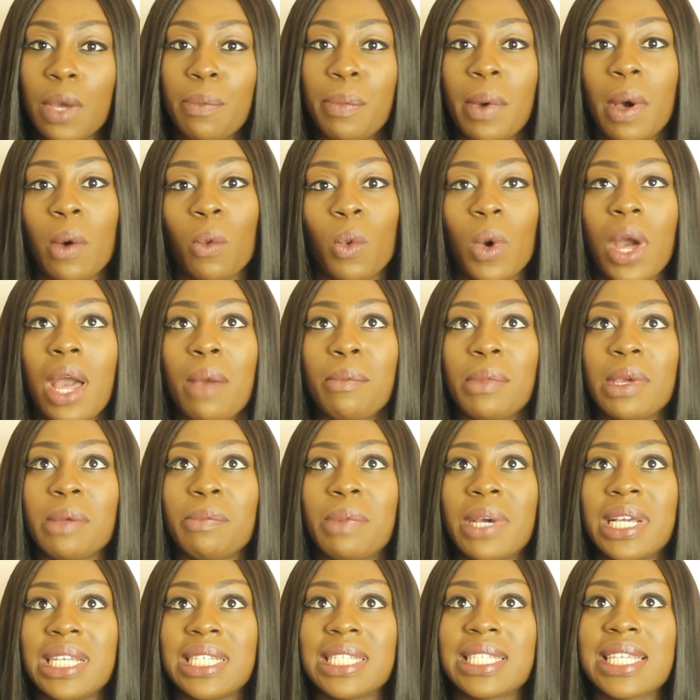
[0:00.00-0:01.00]
But what I mean
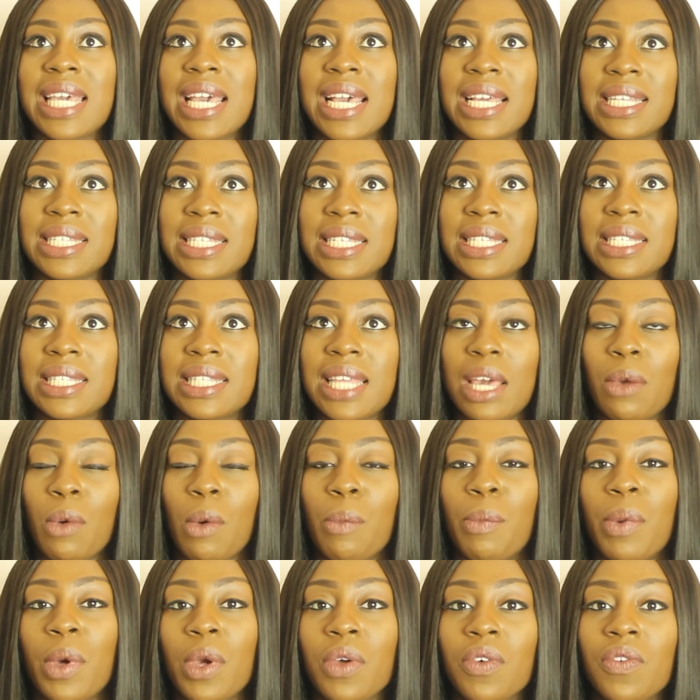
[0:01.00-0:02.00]
by scares is they were
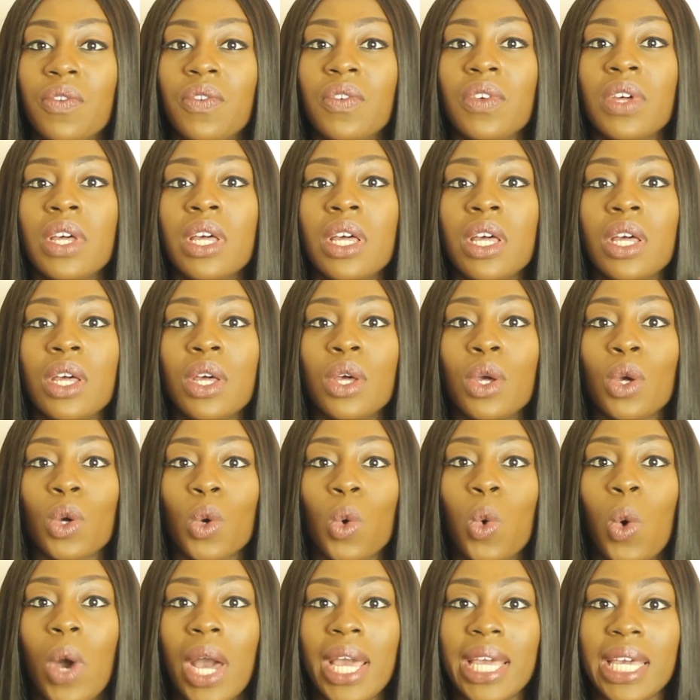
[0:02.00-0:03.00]
both
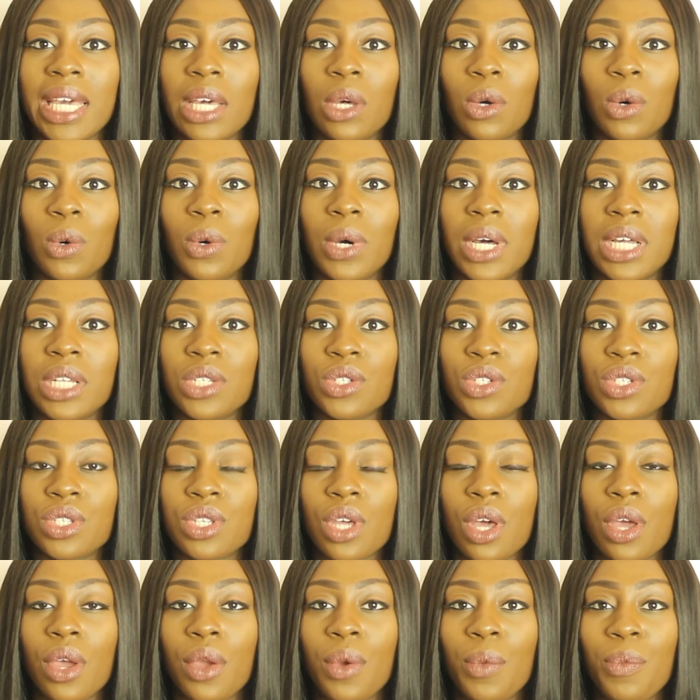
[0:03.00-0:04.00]
quite ill, and
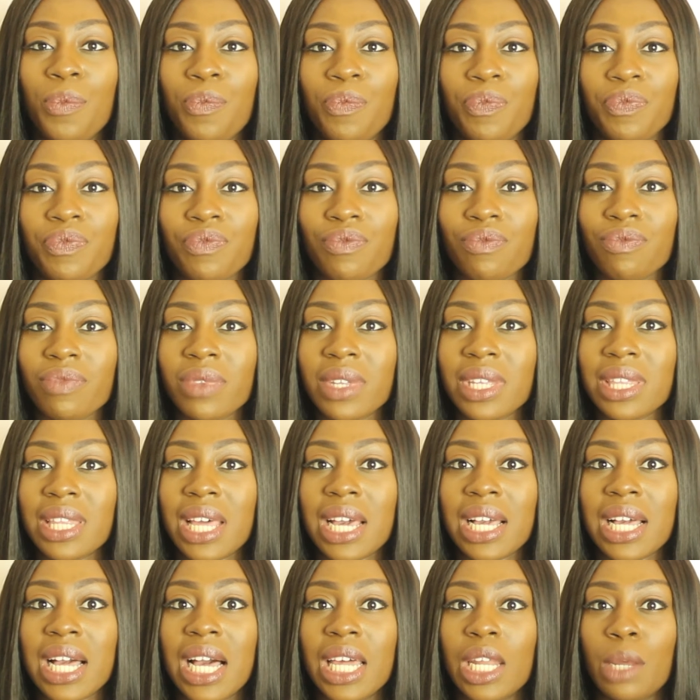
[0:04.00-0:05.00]
so
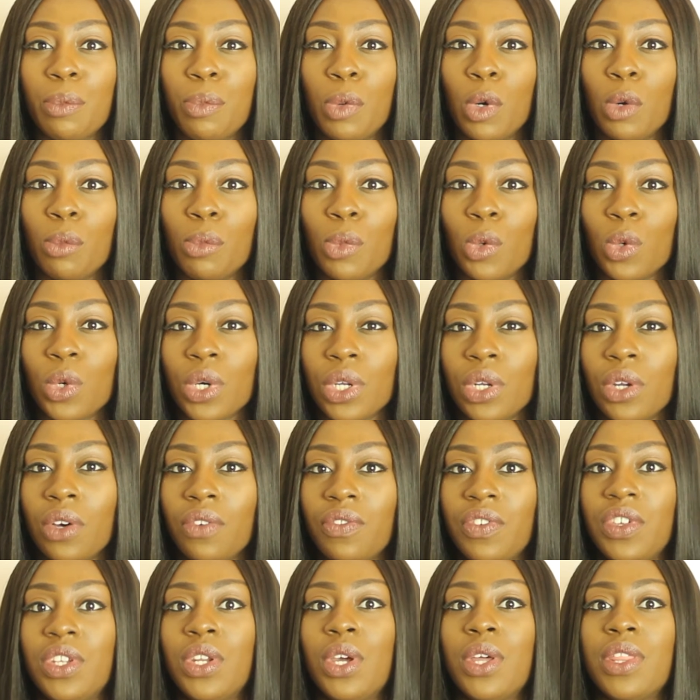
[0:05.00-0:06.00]
that kind of put Morgan
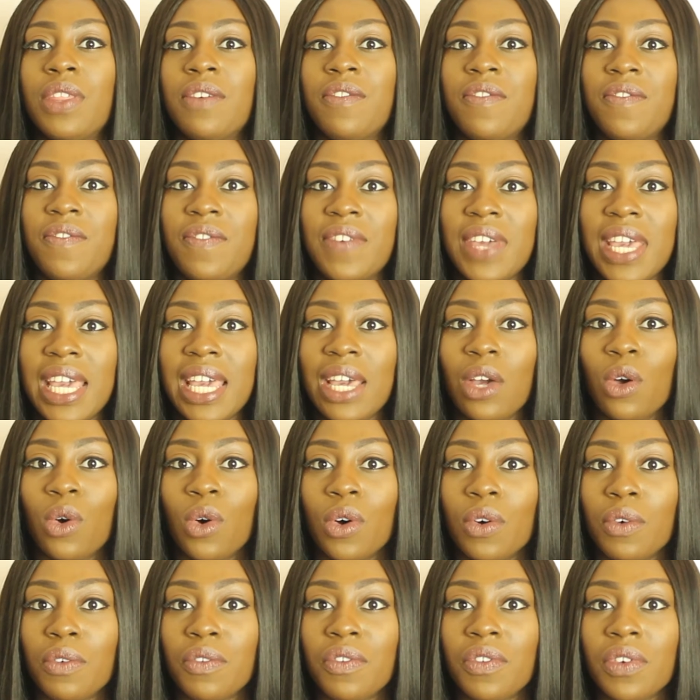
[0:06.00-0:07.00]
off, you know, the fear
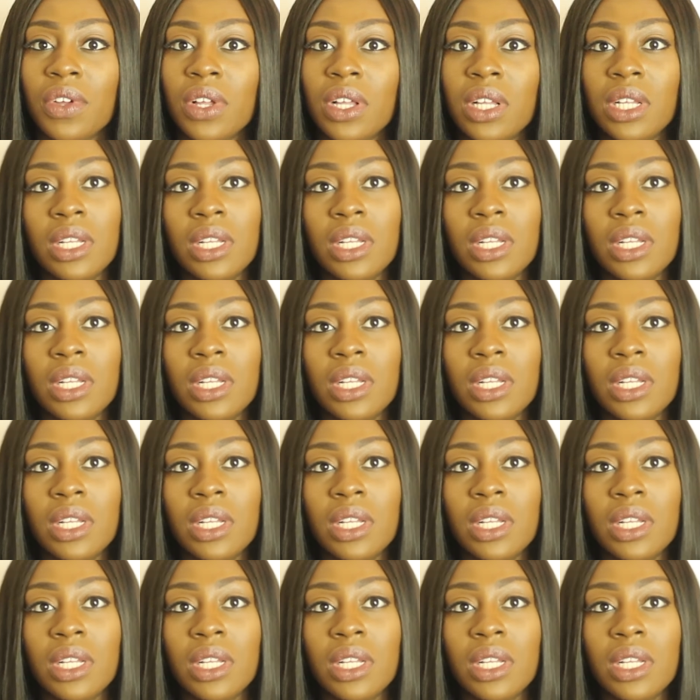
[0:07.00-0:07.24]
of